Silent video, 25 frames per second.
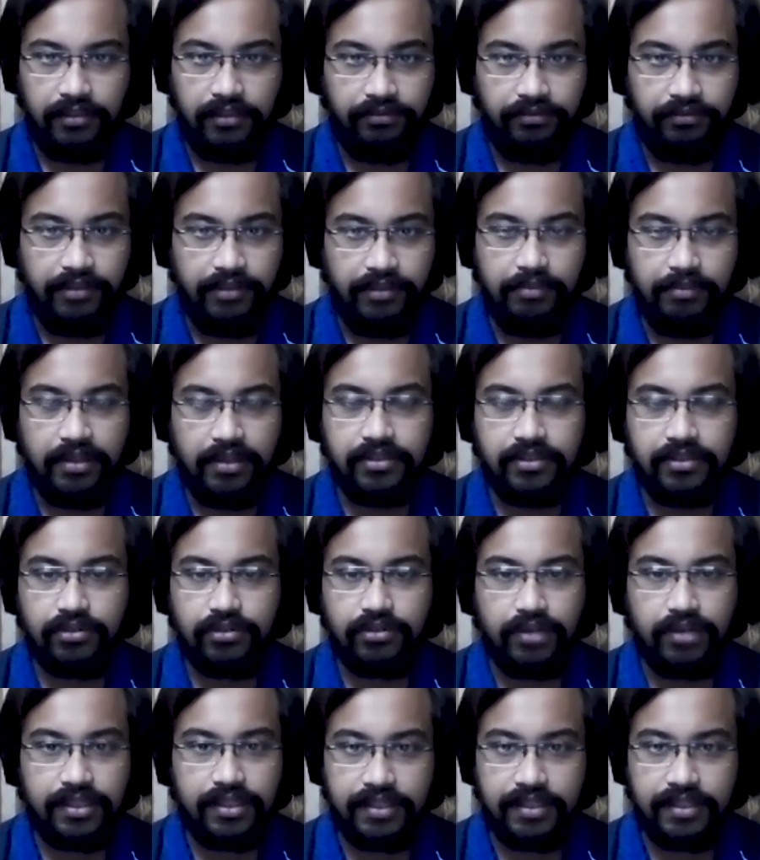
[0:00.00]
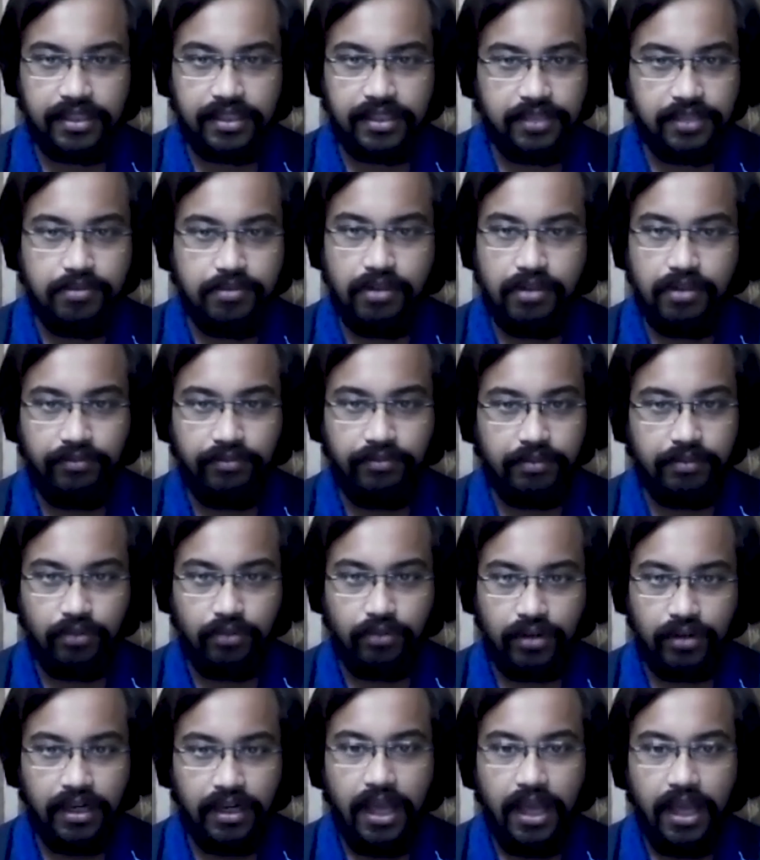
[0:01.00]
femur, so it is the
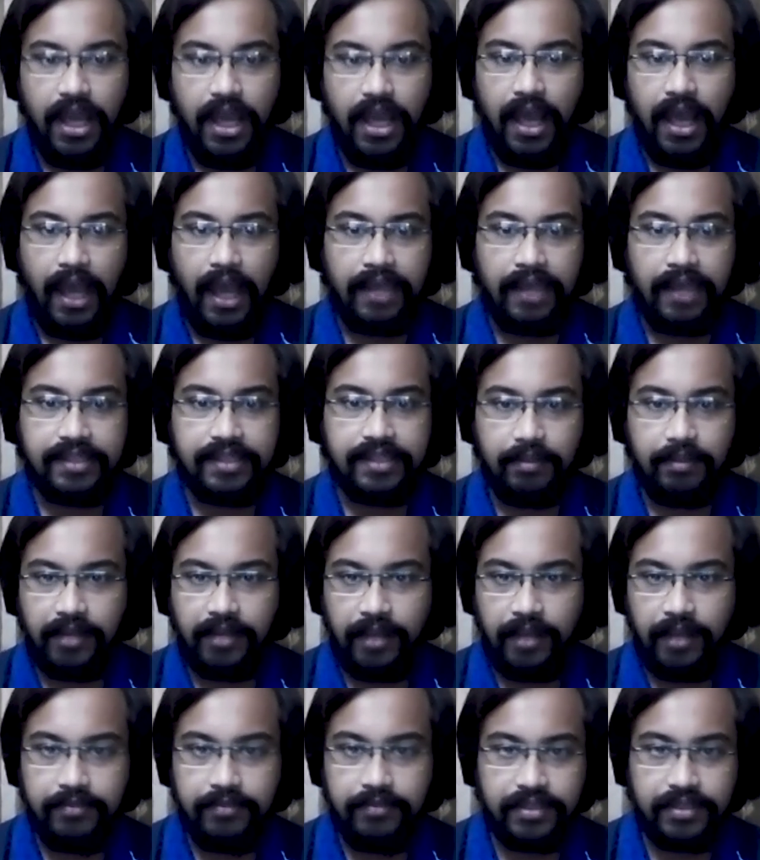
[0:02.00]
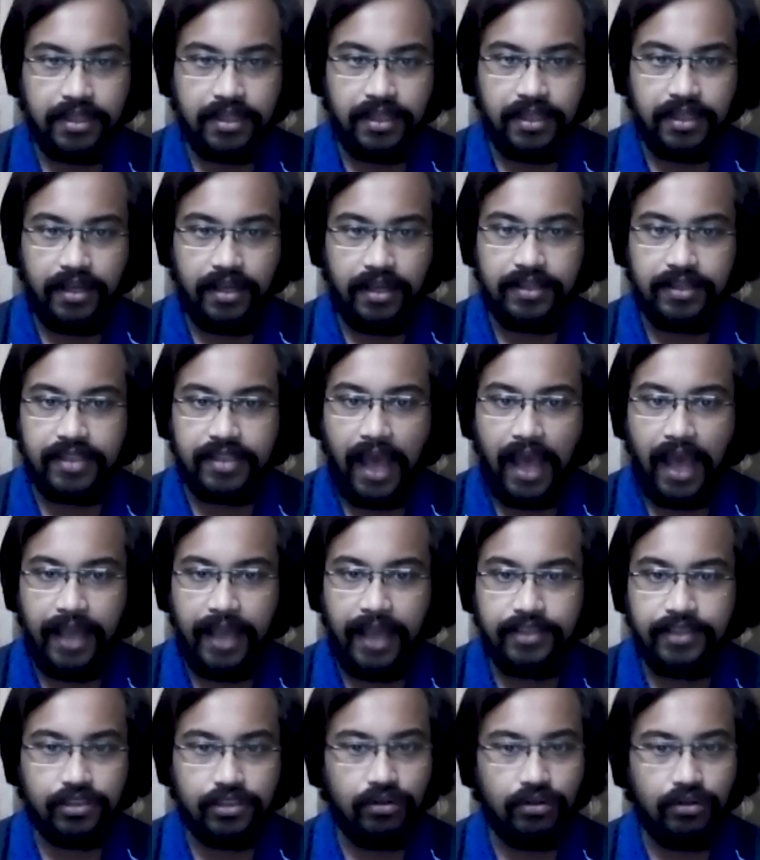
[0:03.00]
tibiofemoral, and sometimes there is
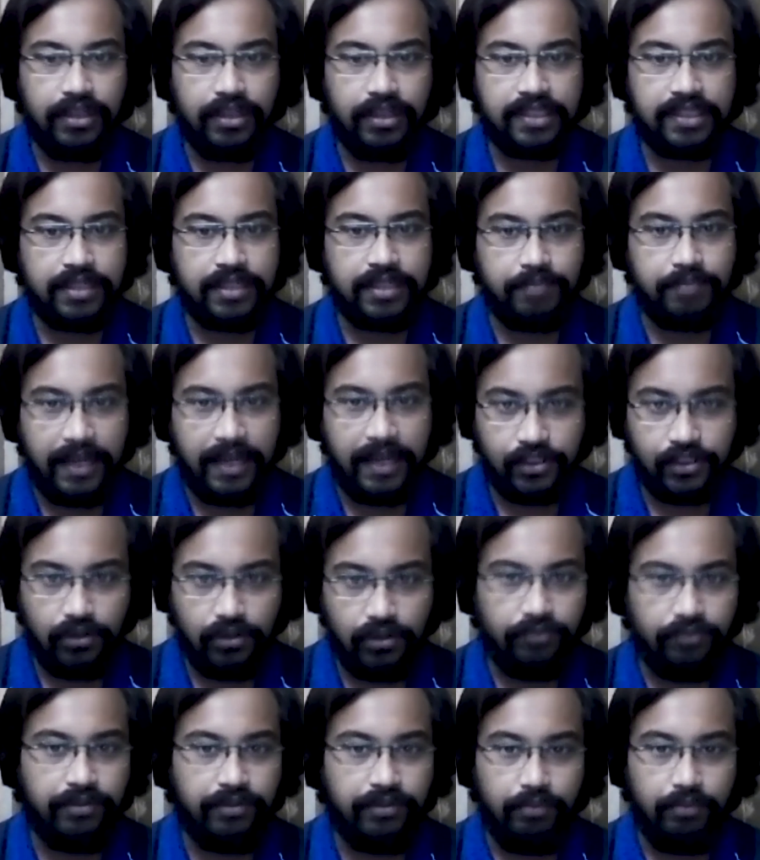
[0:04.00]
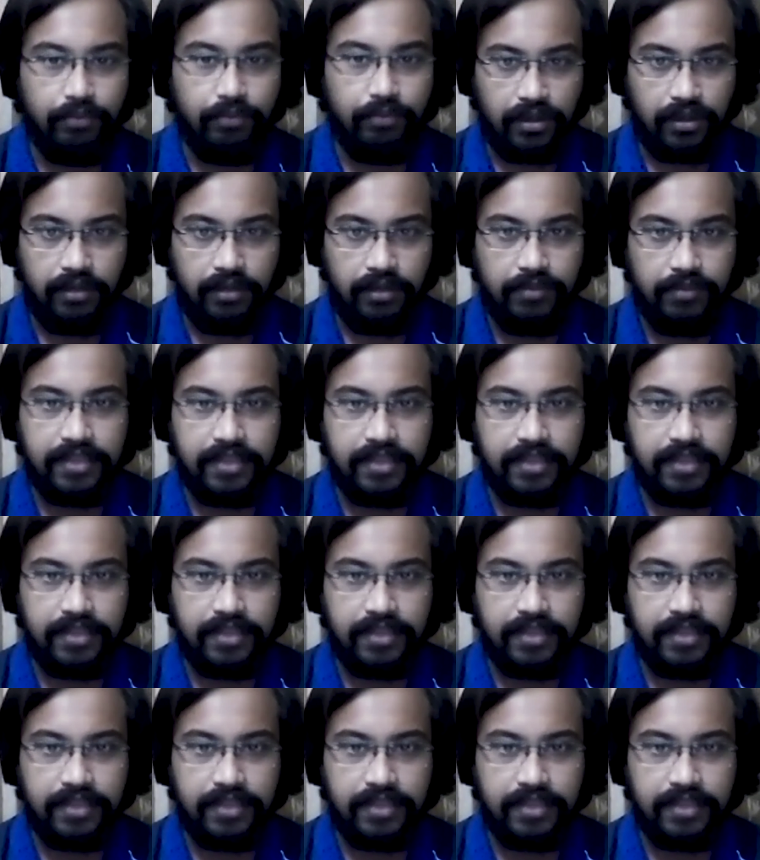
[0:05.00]
isolated patellofemoral.